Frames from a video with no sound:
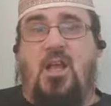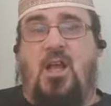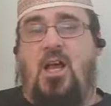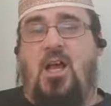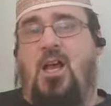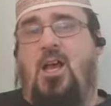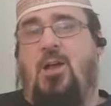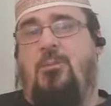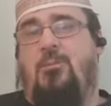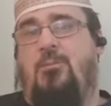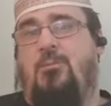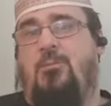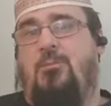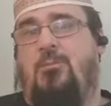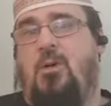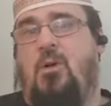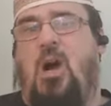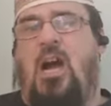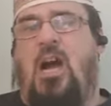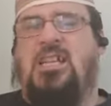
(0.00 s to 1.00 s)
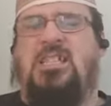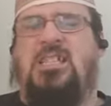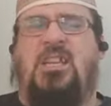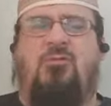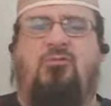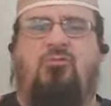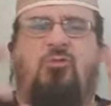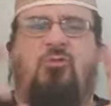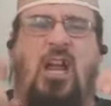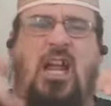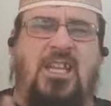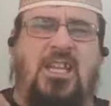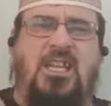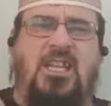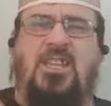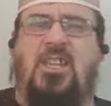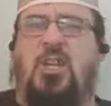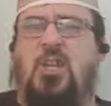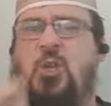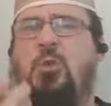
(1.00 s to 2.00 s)
Um, I say run
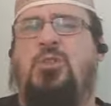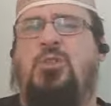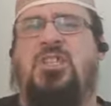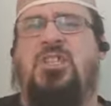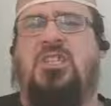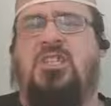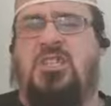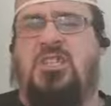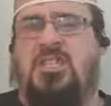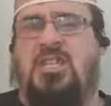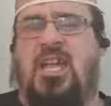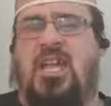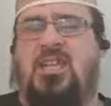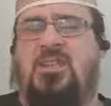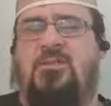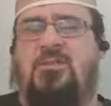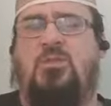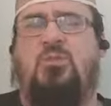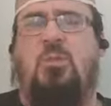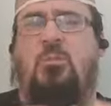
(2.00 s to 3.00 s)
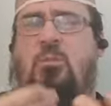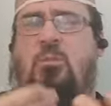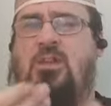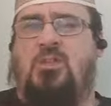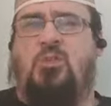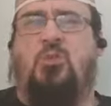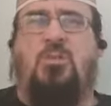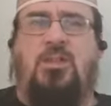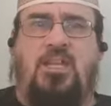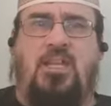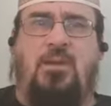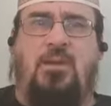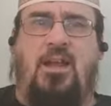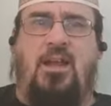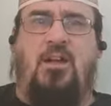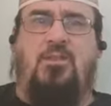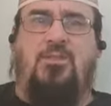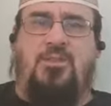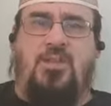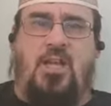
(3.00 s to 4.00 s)
in the loosest sense when we're talking
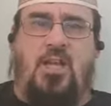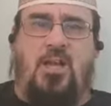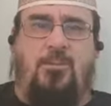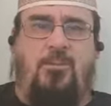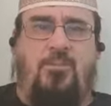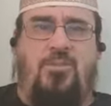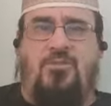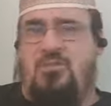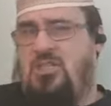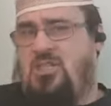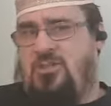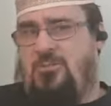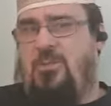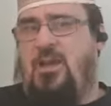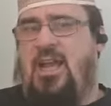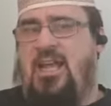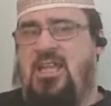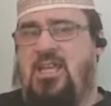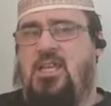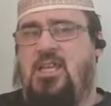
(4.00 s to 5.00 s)
about um, Theresa May.